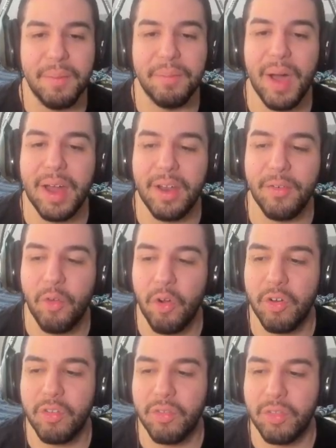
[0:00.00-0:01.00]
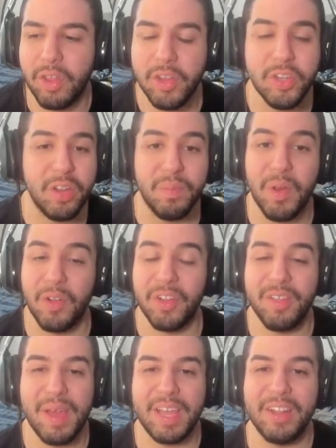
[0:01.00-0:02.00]
But of course, this is just purely
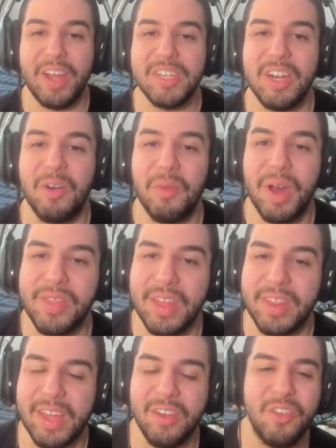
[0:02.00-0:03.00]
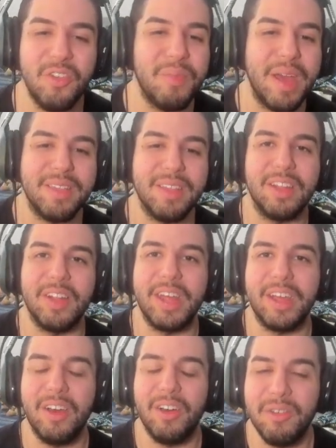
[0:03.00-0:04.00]
speculation on what I think they can do based on the
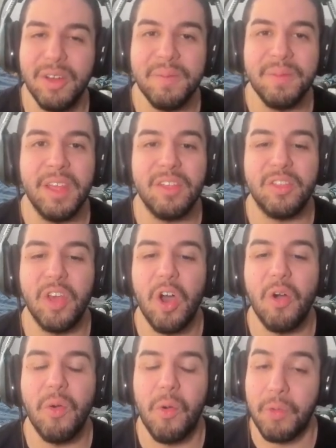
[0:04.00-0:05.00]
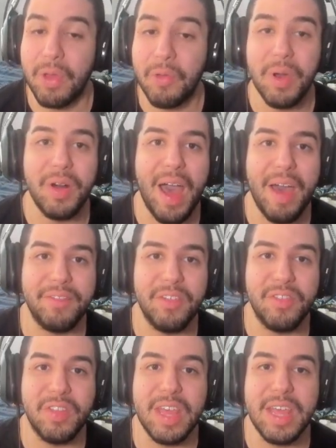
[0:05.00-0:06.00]
light cone. So we will have to
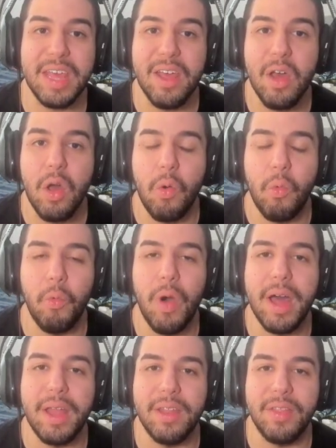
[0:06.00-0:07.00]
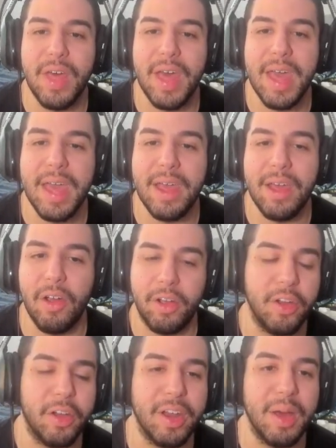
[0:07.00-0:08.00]
see what they are
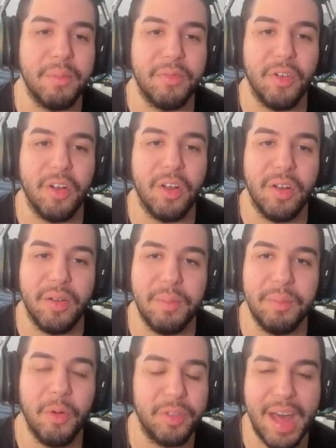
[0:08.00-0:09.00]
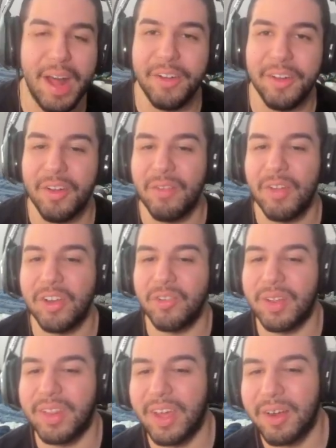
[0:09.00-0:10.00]
cooking up for both Gallagher and
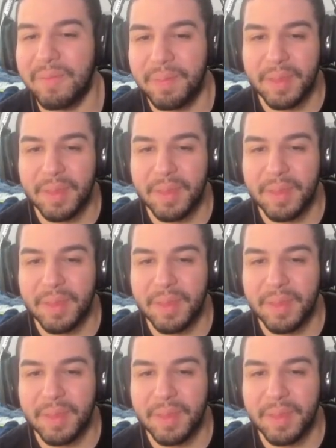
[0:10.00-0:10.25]
Aventurine there.